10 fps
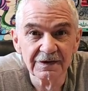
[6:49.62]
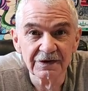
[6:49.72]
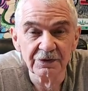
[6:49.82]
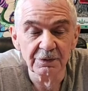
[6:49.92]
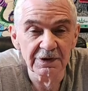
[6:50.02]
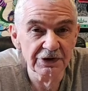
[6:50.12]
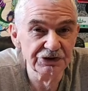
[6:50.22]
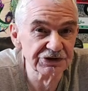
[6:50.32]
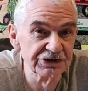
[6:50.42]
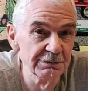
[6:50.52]
The
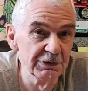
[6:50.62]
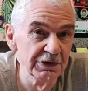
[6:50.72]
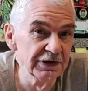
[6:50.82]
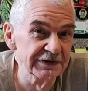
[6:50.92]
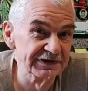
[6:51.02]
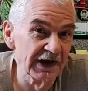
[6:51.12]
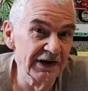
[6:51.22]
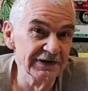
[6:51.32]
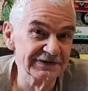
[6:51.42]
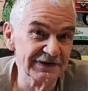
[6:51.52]
religious community
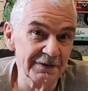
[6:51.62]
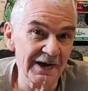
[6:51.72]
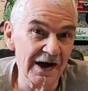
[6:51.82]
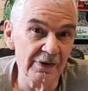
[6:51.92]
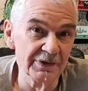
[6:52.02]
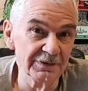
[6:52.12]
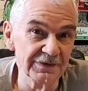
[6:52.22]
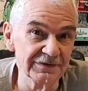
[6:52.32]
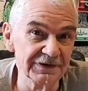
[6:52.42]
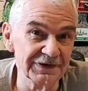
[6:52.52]
decided somehow it
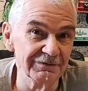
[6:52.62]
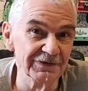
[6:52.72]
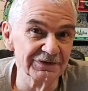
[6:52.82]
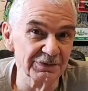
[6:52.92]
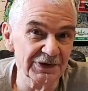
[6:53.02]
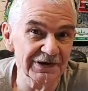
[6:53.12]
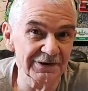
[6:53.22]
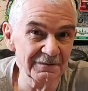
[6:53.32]
was the devil's weed,